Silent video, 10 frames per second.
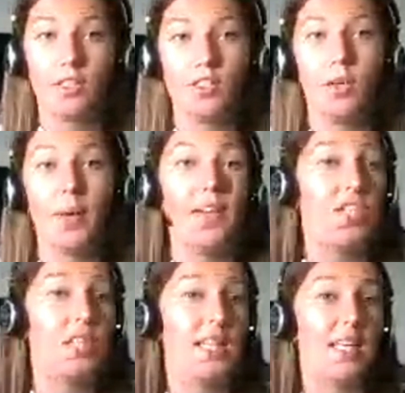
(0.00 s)
And so
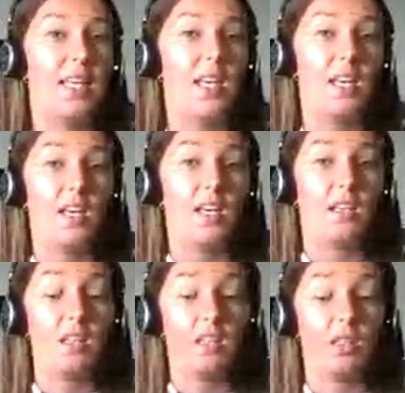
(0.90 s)
actually,
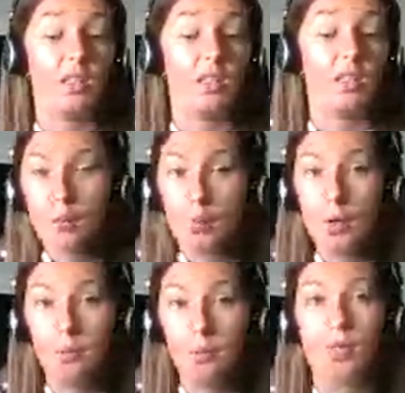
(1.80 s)
the
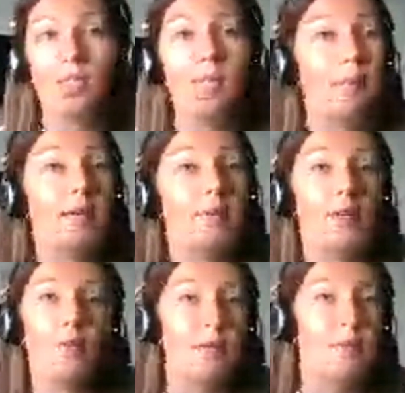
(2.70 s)
temporary policy may
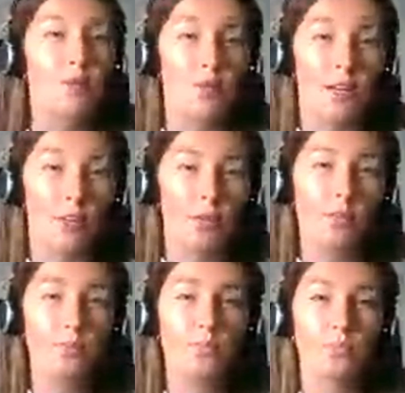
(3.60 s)
well be more relevant.